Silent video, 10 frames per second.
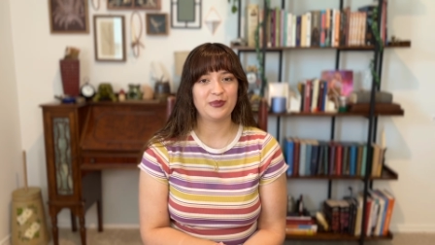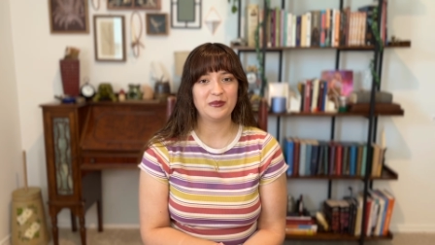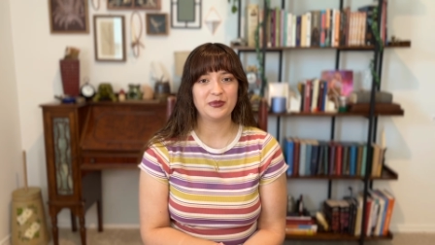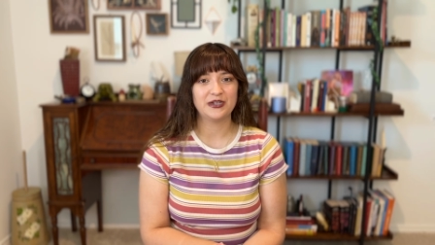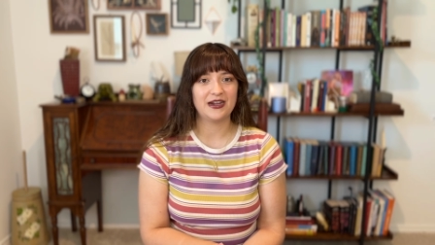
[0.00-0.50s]

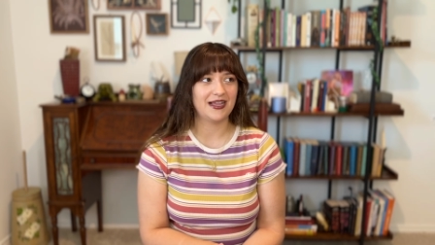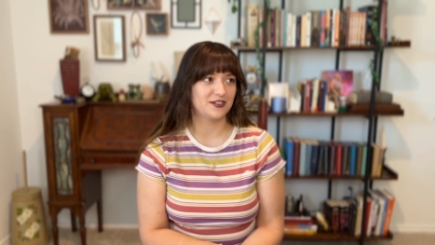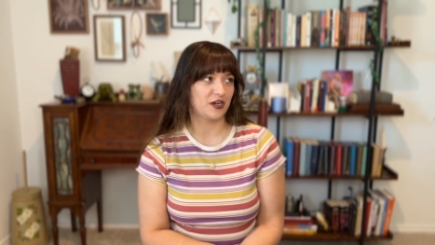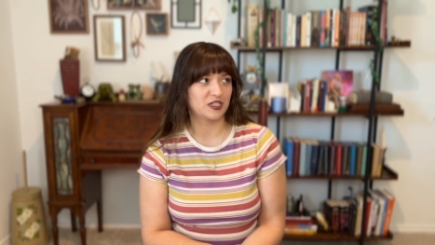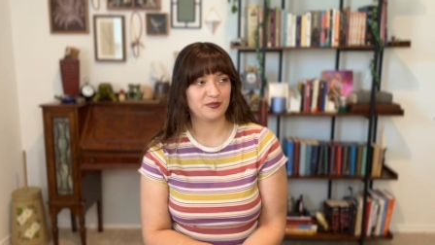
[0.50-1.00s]
Pepper and
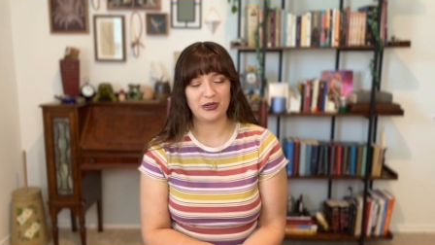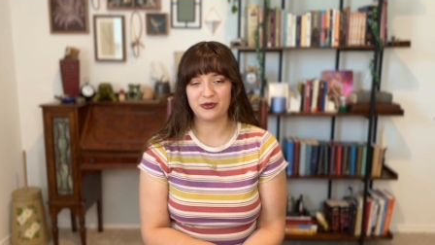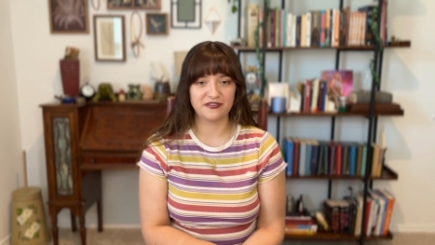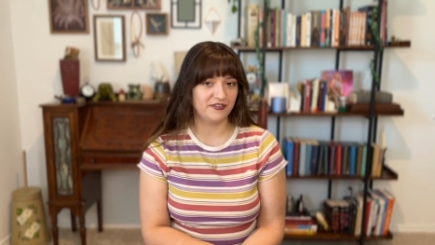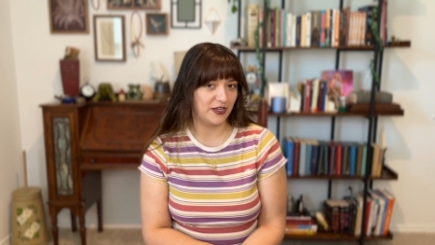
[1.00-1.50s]
Dr.
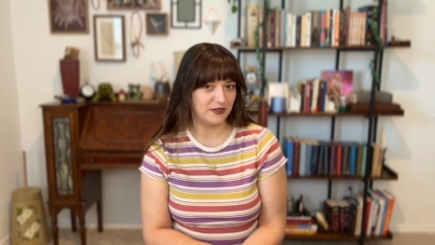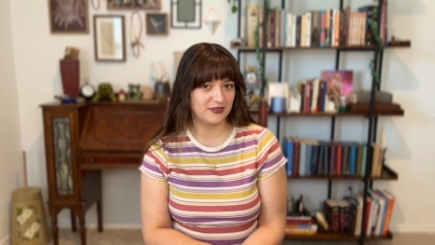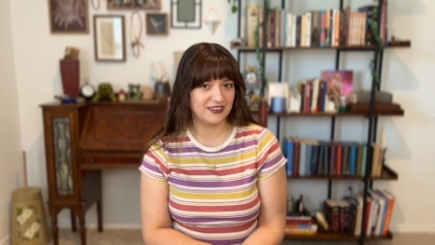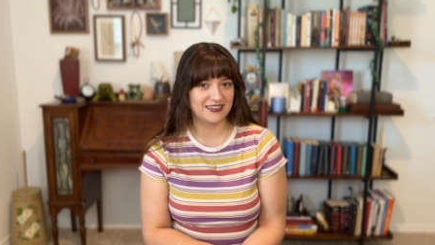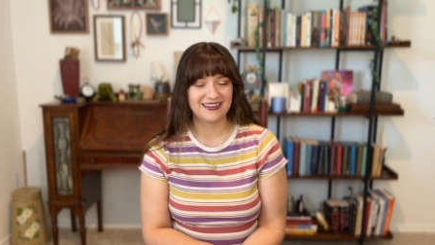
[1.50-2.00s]
Pepper
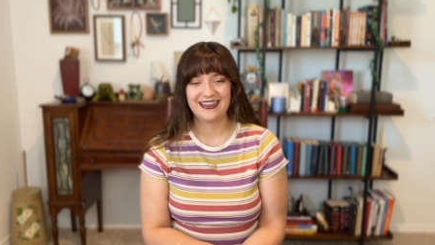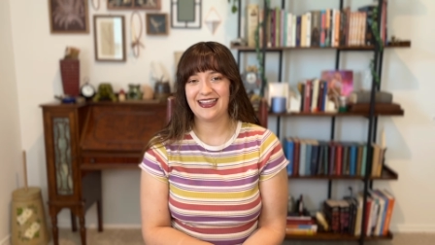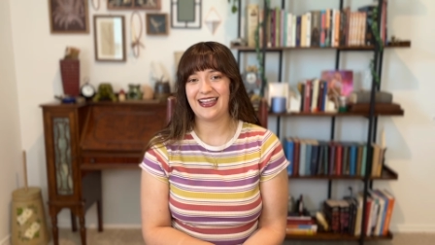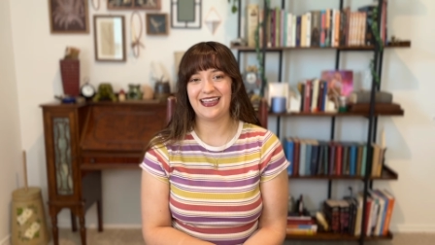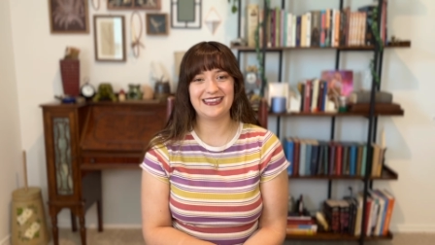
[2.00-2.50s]
floats
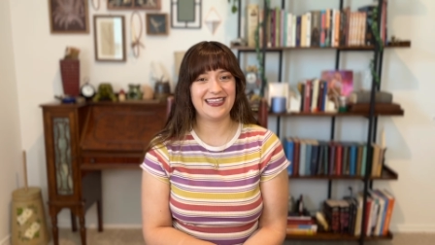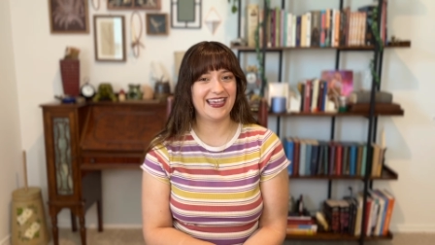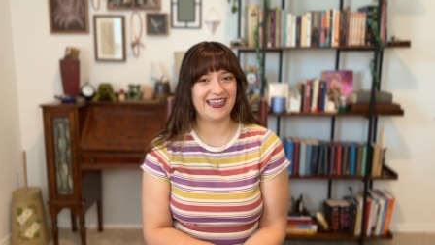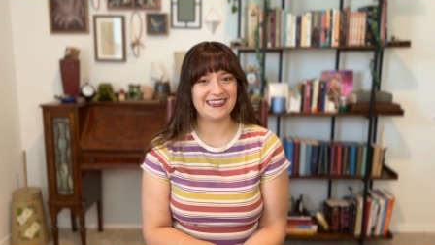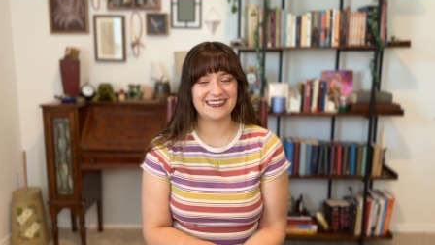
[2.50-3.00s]
at the
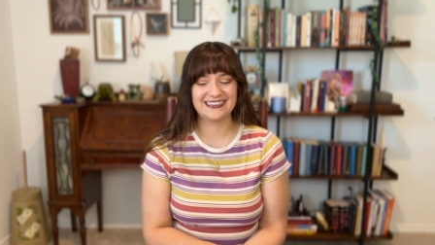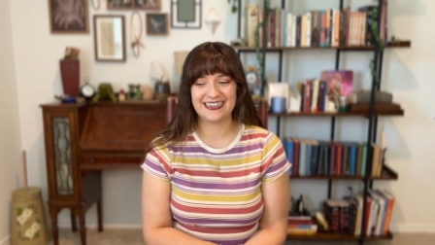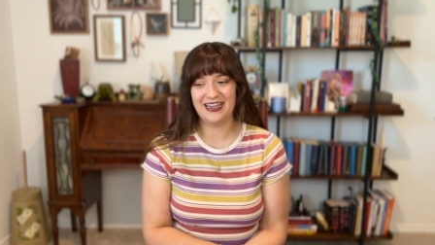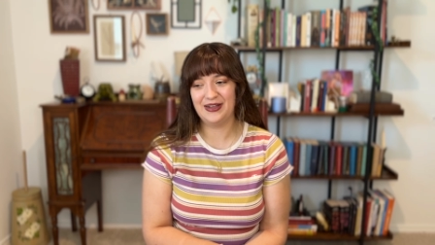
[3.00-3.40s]
end.